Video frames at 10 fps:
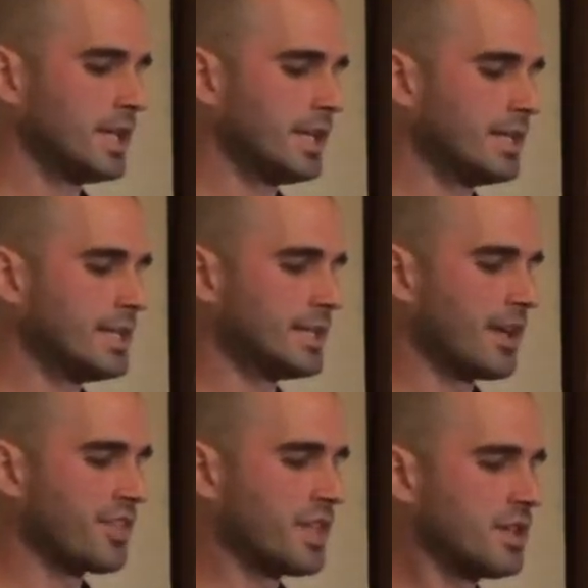And
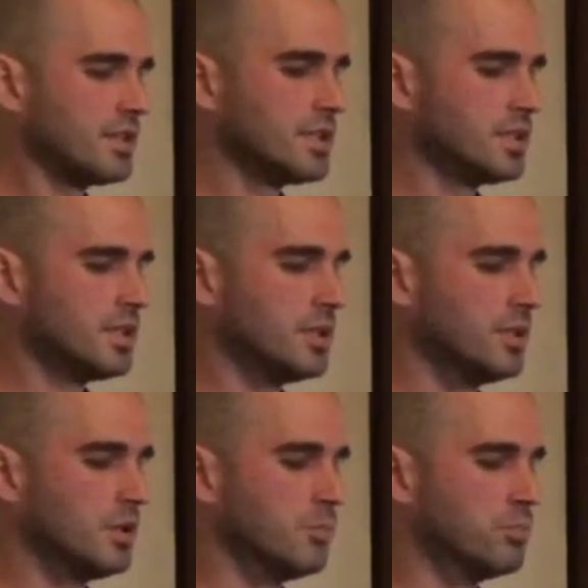I think
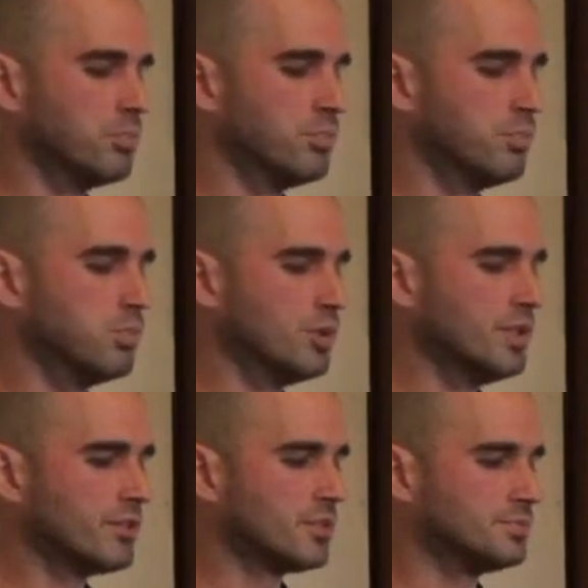uh,
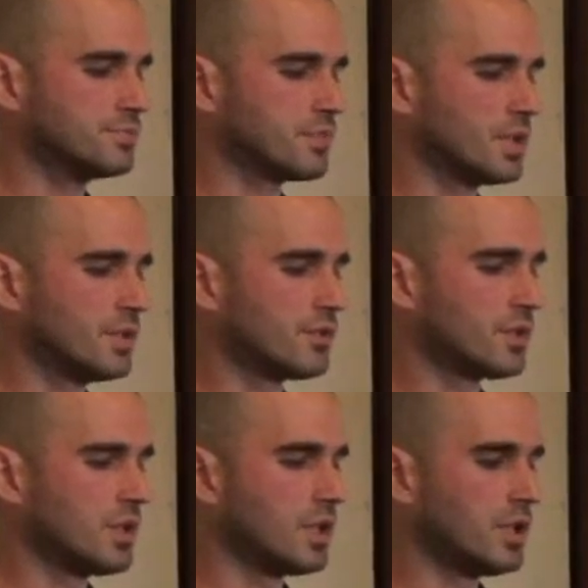Buddhism
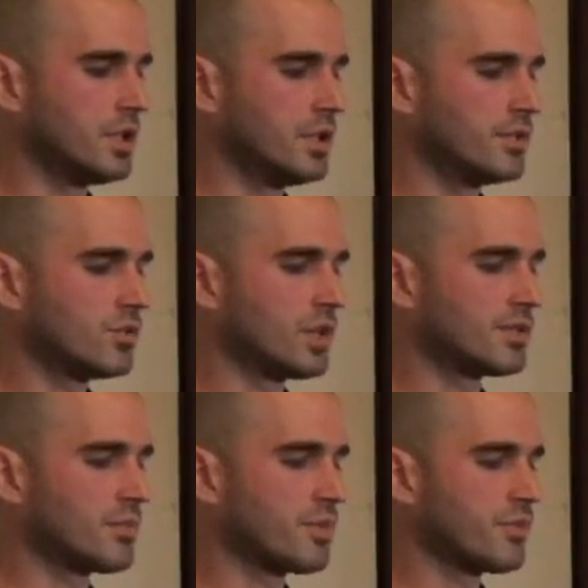it's uh, it's
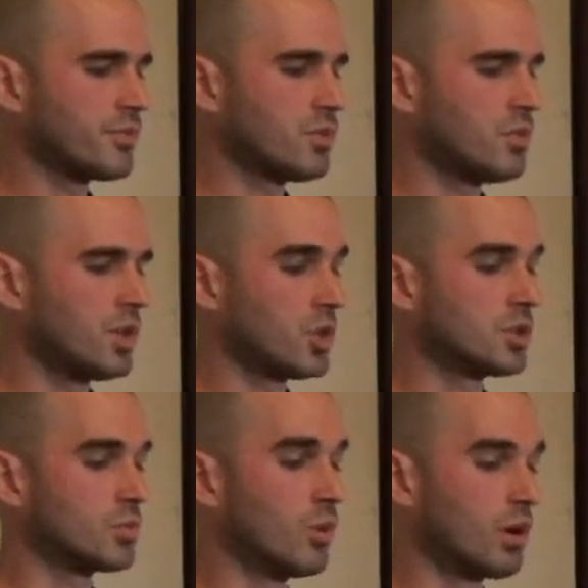not something from
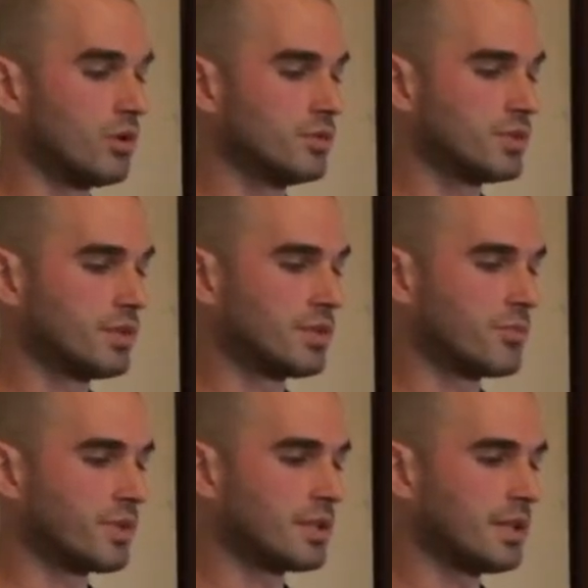another world. It's
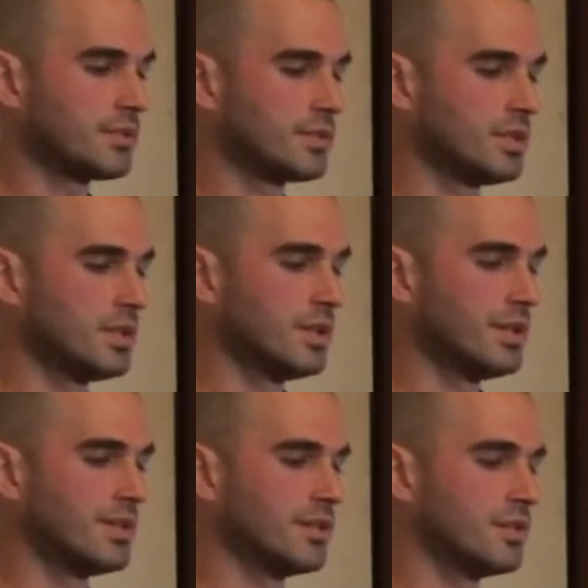something that
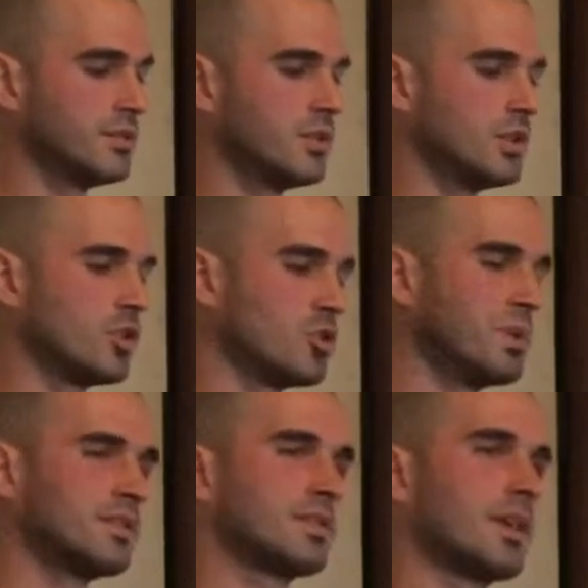uh,
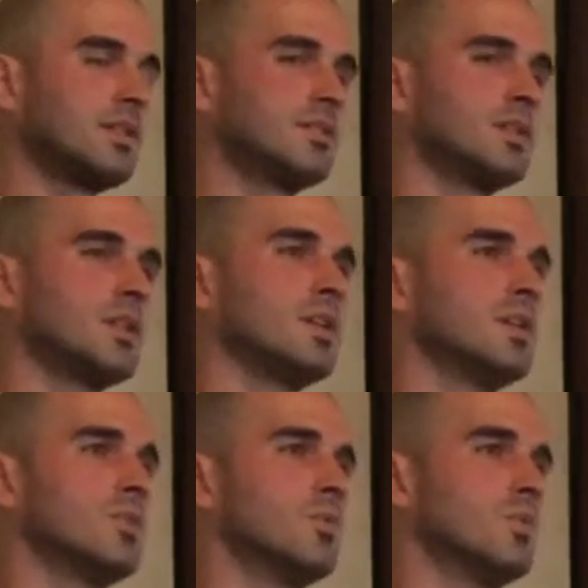humans can
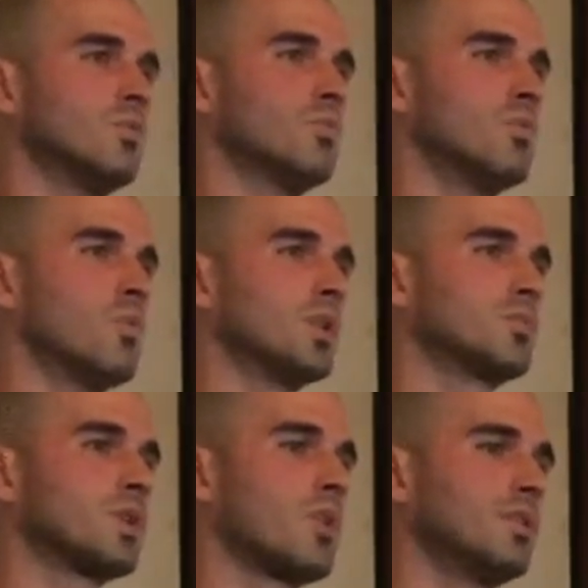
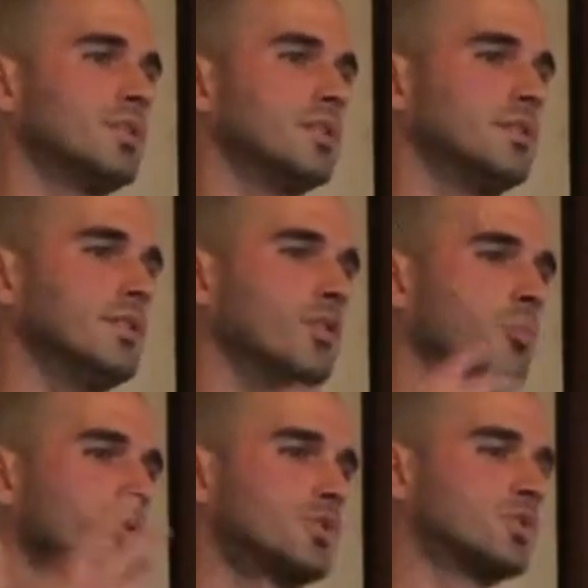what we call the, the
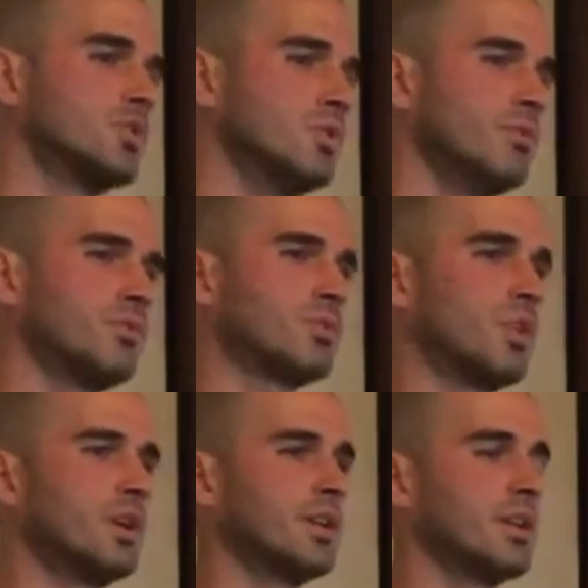noble truths
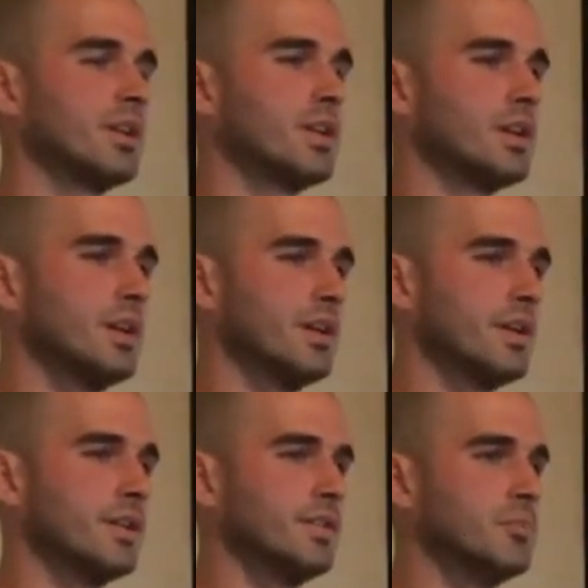or
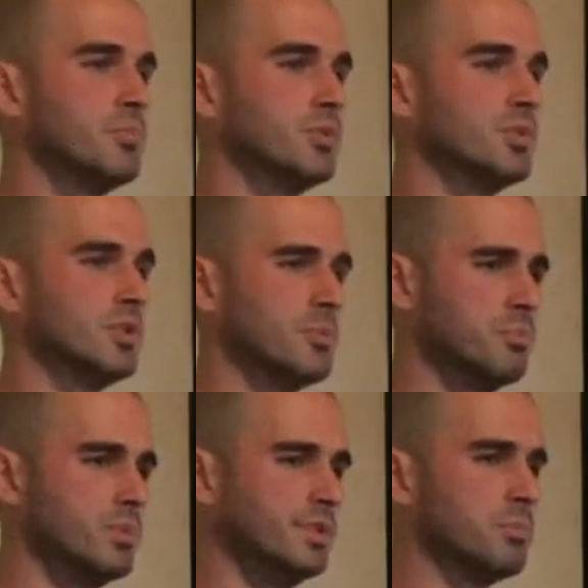the the, the,
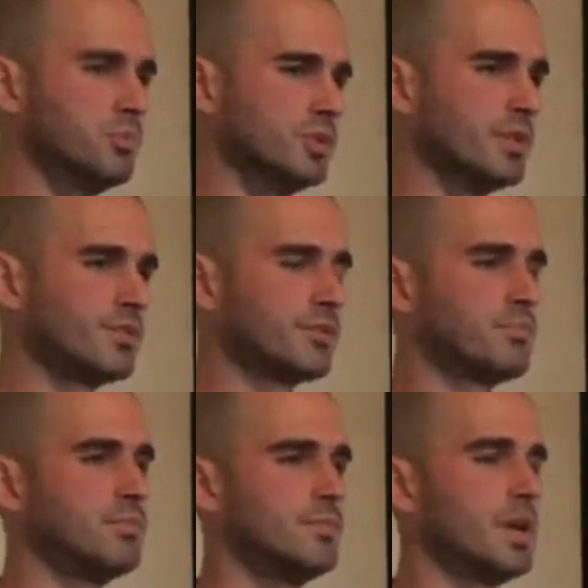the Buddhist
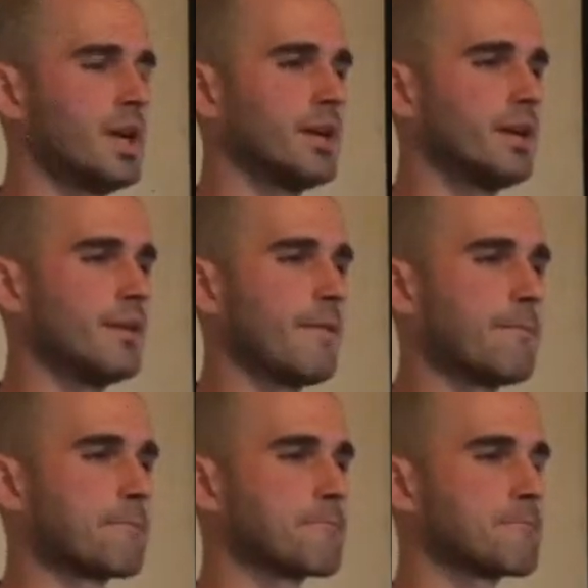um,